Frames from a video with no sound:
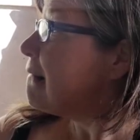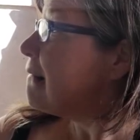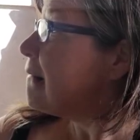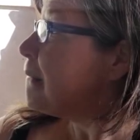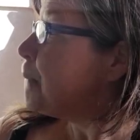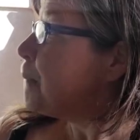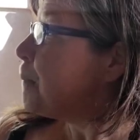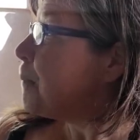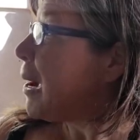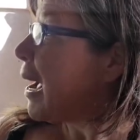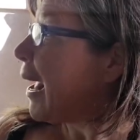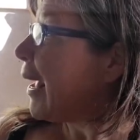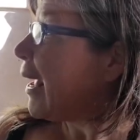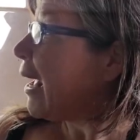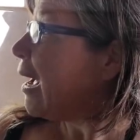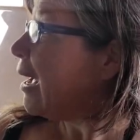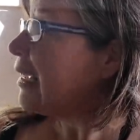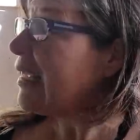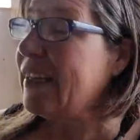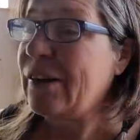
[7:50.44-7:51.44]
my
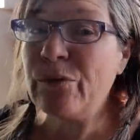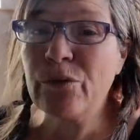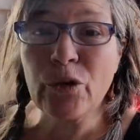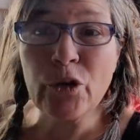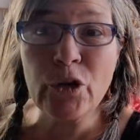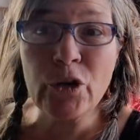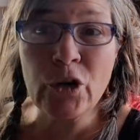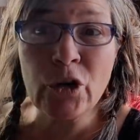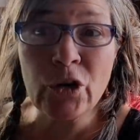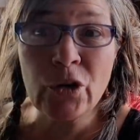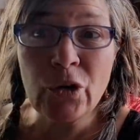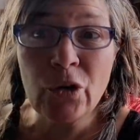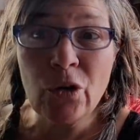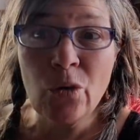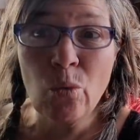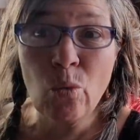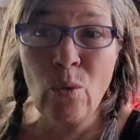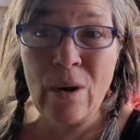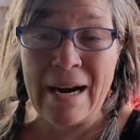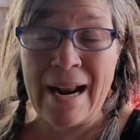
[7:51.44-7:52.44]
uh, inverter
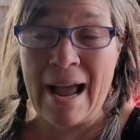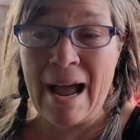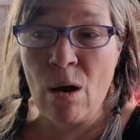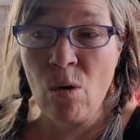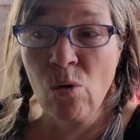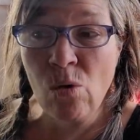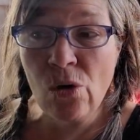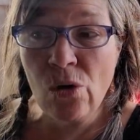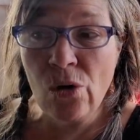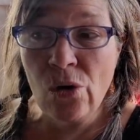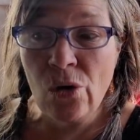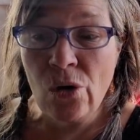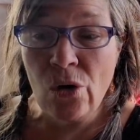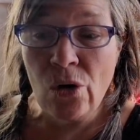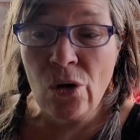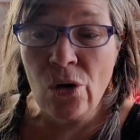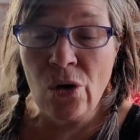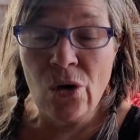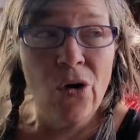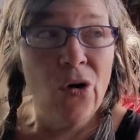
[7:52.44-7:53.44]
went out.
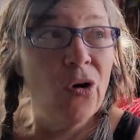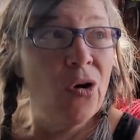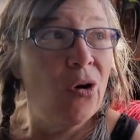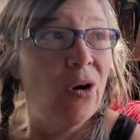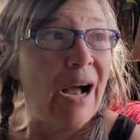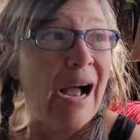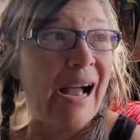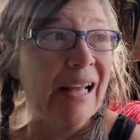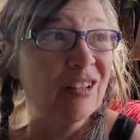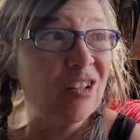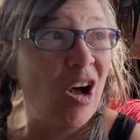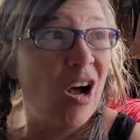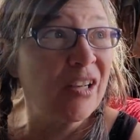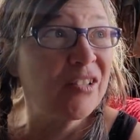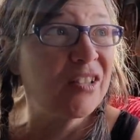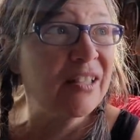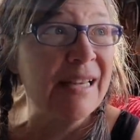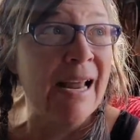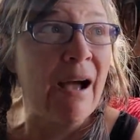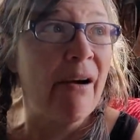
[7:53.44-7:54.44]
I
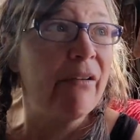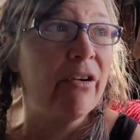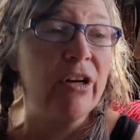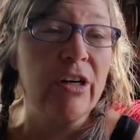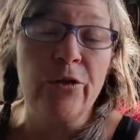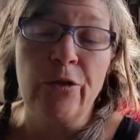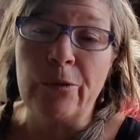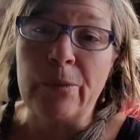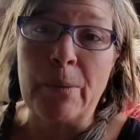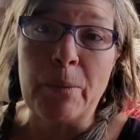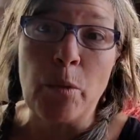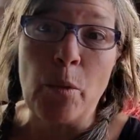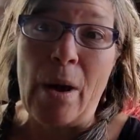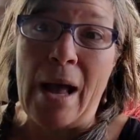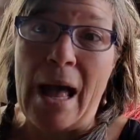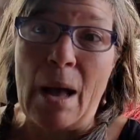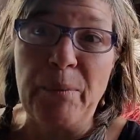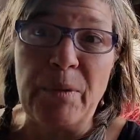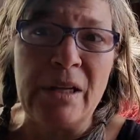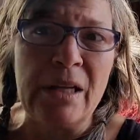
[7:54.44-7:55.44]
lost, now I don't even remember what
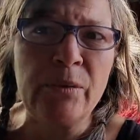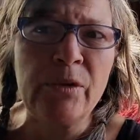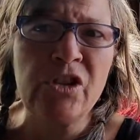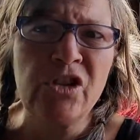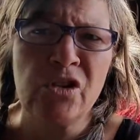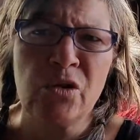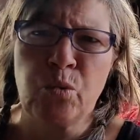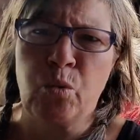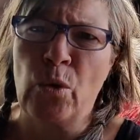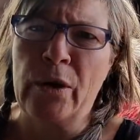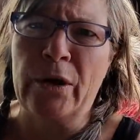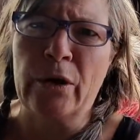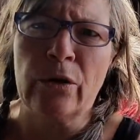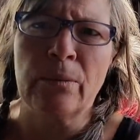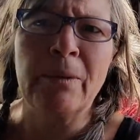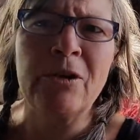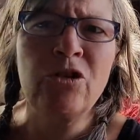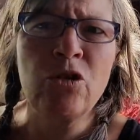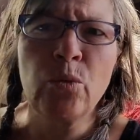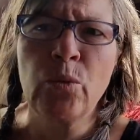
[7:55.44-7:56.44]
happened. It was just weird,
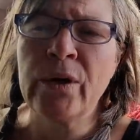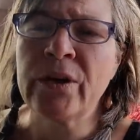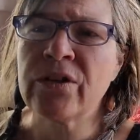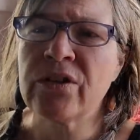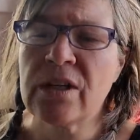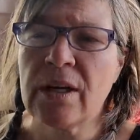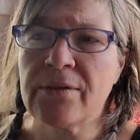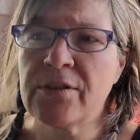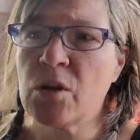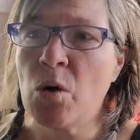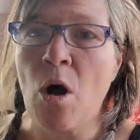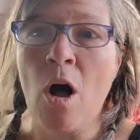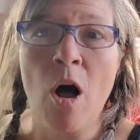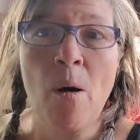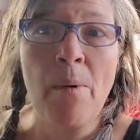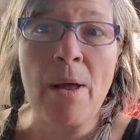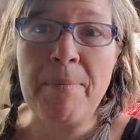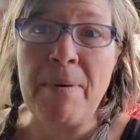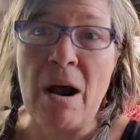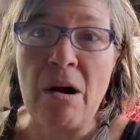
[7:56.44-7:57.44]
bunch of weird stuff. So all
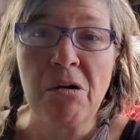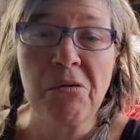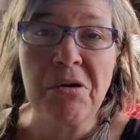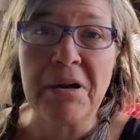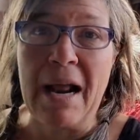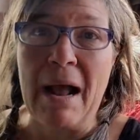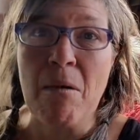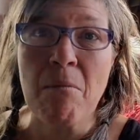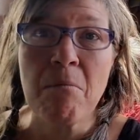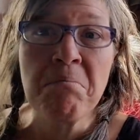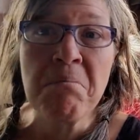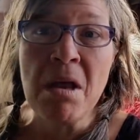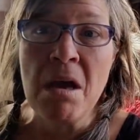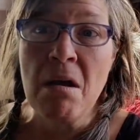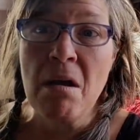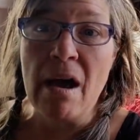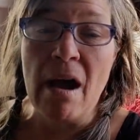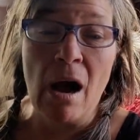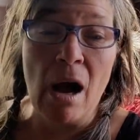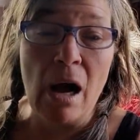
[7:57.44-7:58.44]
my power went out.
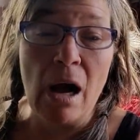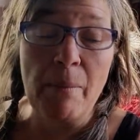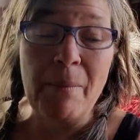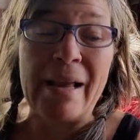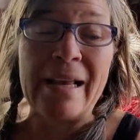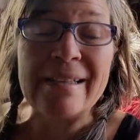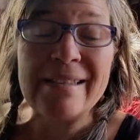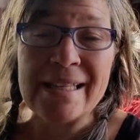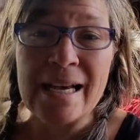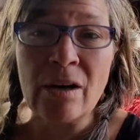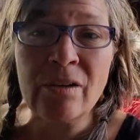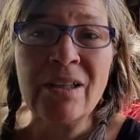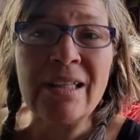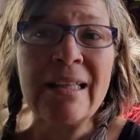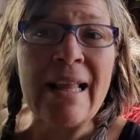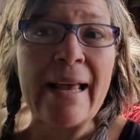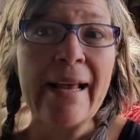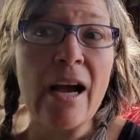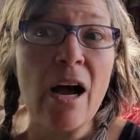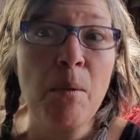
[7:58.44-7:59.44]
Um, it sounded
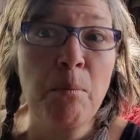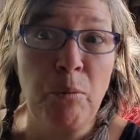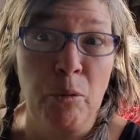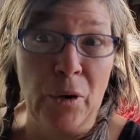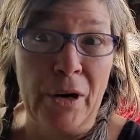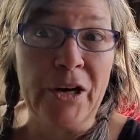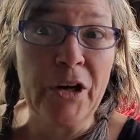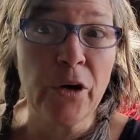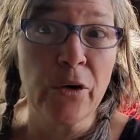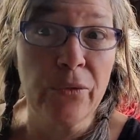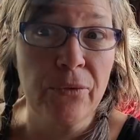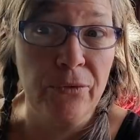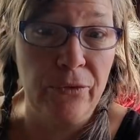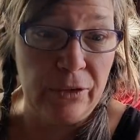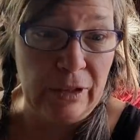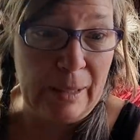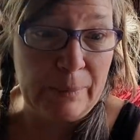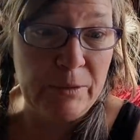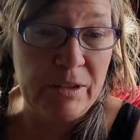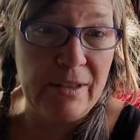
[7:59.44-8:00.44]
like a breaker
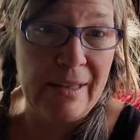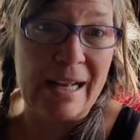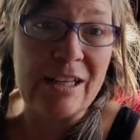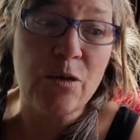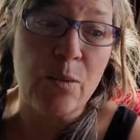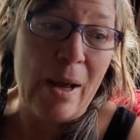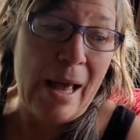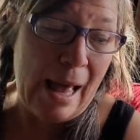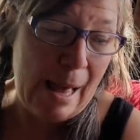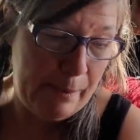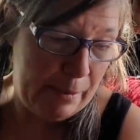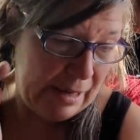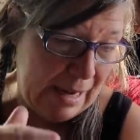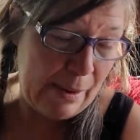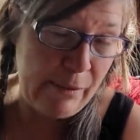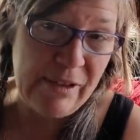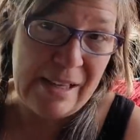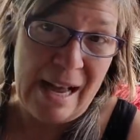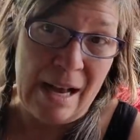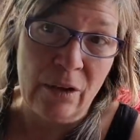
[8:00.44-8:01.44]
flipped. That's what happened. I
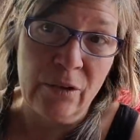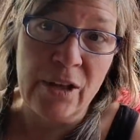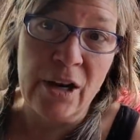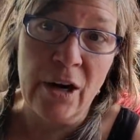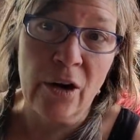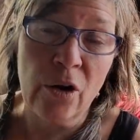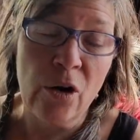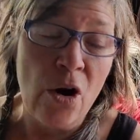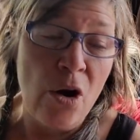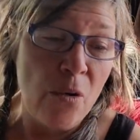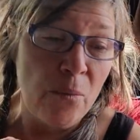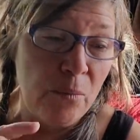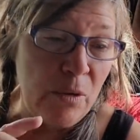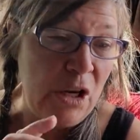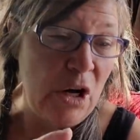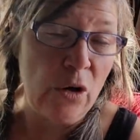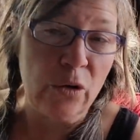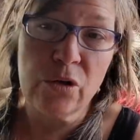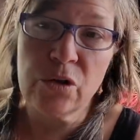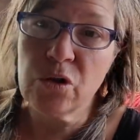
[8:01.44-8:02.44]
was down there, you
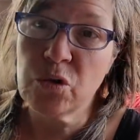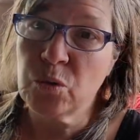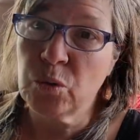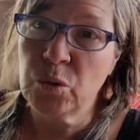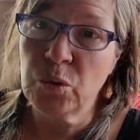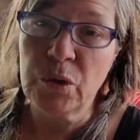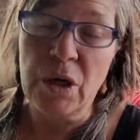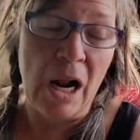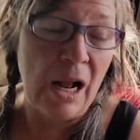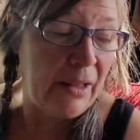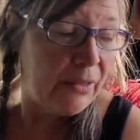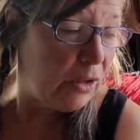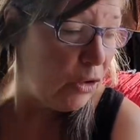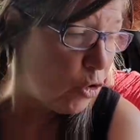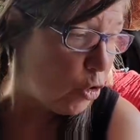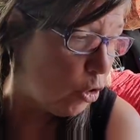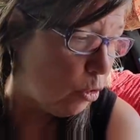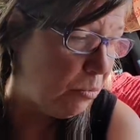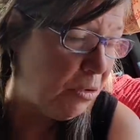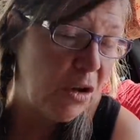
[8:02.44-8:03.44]
know, screwing on the
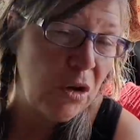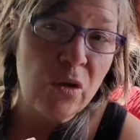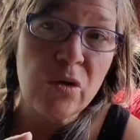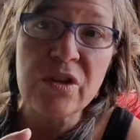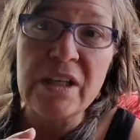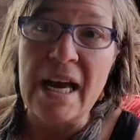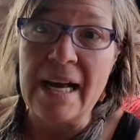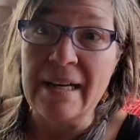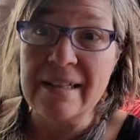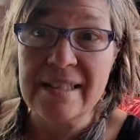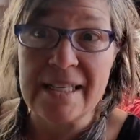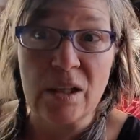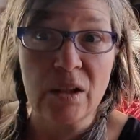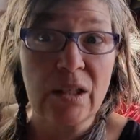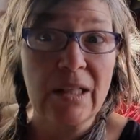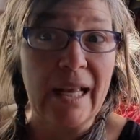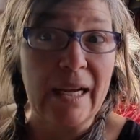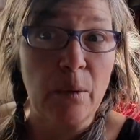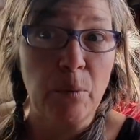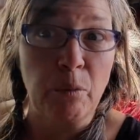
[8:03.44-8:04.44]
terminals, and it sounded
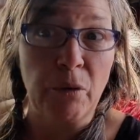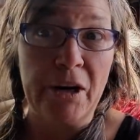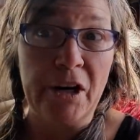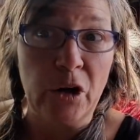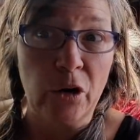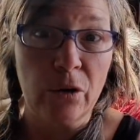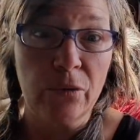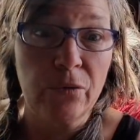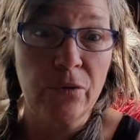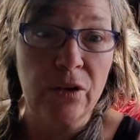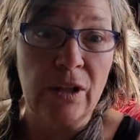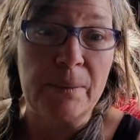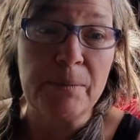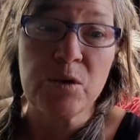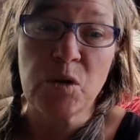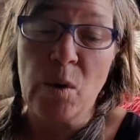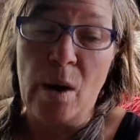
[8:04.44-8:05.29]
like a breaker flipped. So